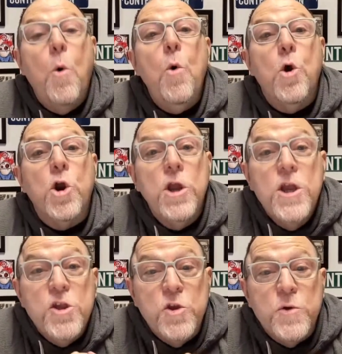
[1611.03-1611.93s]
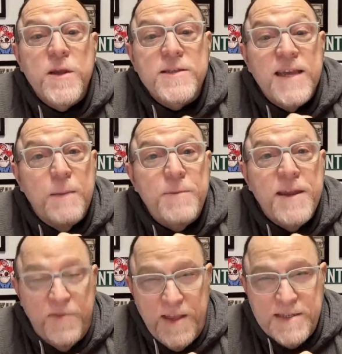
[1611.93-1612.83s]
or you can take a
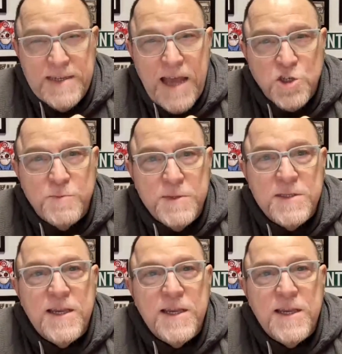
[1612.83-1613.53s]
peek in the attachments